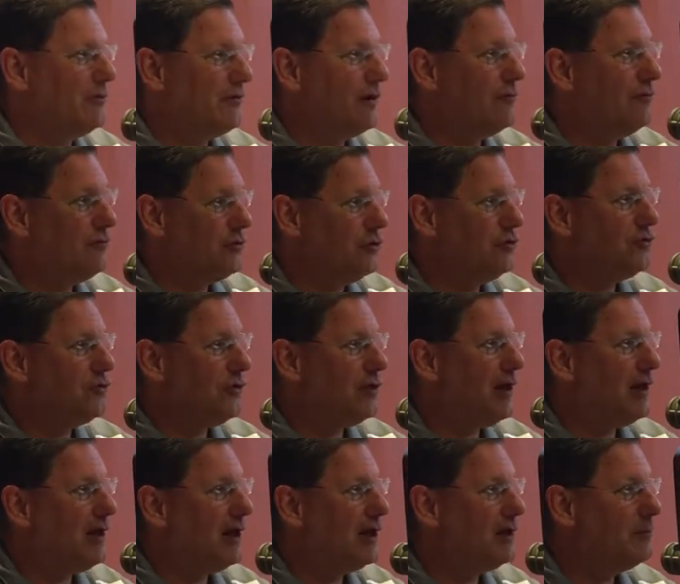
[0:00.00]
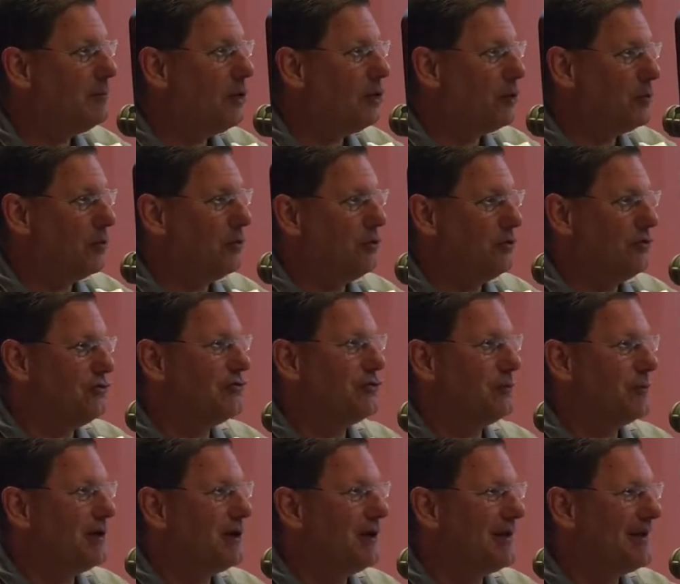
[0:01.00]
a future Allied Milk producer
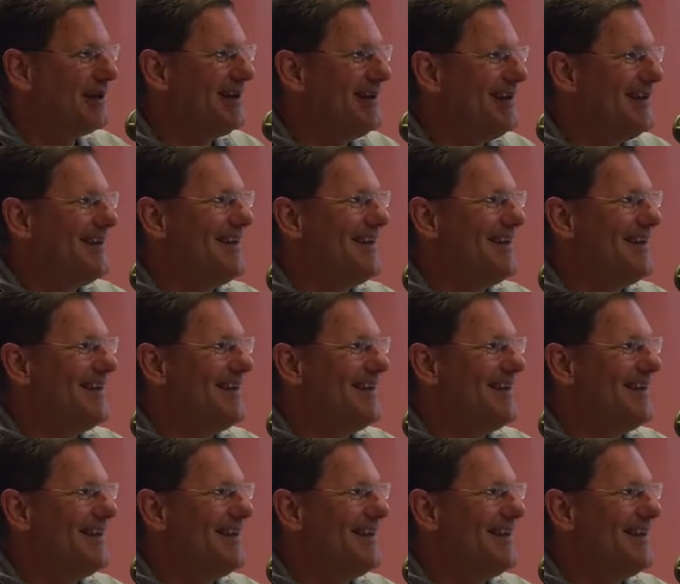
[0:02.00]
meeting.